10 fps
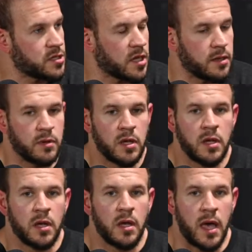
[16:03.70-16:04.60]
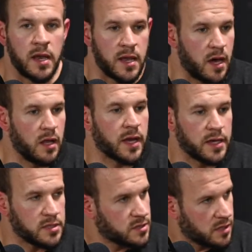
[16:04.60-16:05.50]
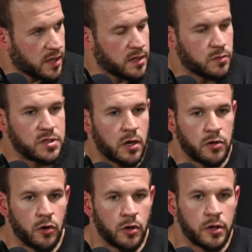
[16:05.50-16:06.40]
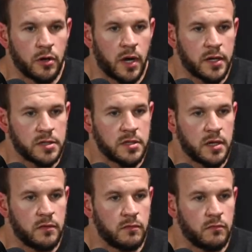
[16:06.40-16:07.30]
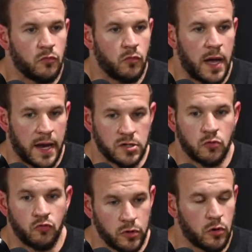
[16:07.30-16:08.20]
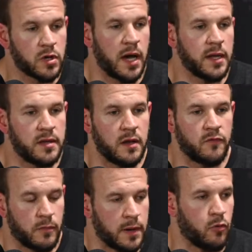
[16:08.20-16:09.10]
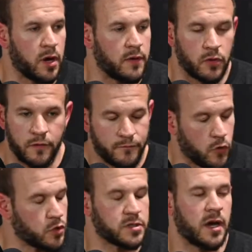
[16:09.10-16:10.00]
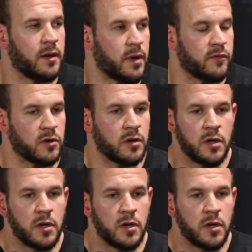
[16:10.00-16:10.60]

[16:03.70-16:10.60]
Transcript: shape, and now like I was telling you earlier, I just did actual real content for my brand for the first time ever.